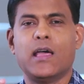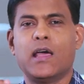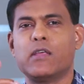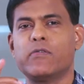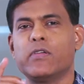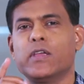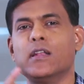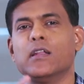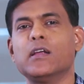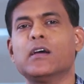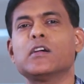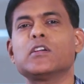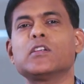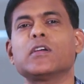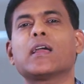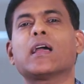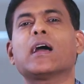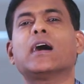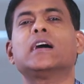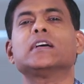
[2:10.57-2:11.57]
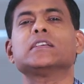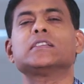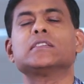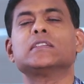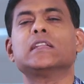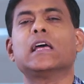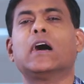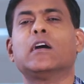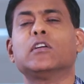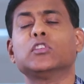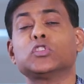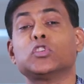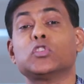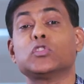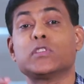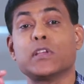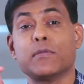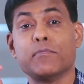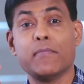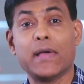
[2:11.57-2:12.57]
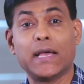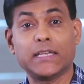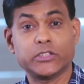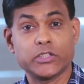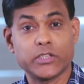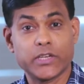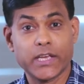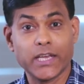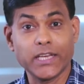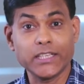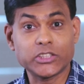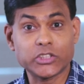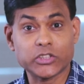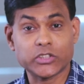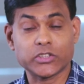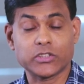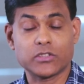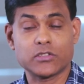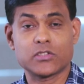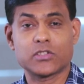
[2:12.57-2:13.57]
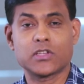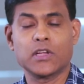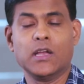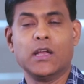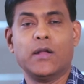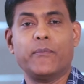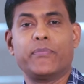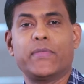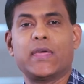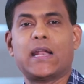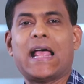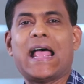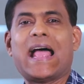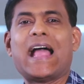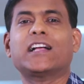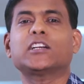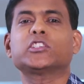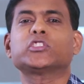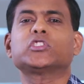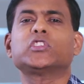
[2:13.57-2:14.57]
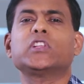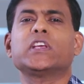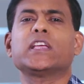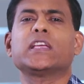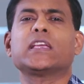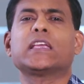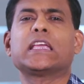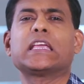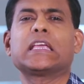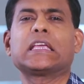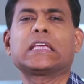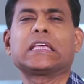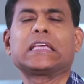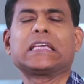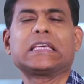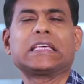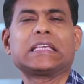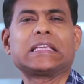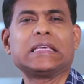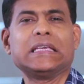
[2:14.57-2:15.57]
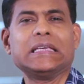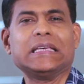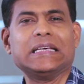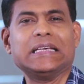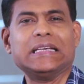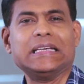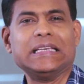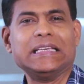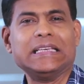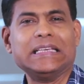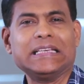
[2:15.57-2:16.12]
And if you learn to cast down those imaginations that are actually uh,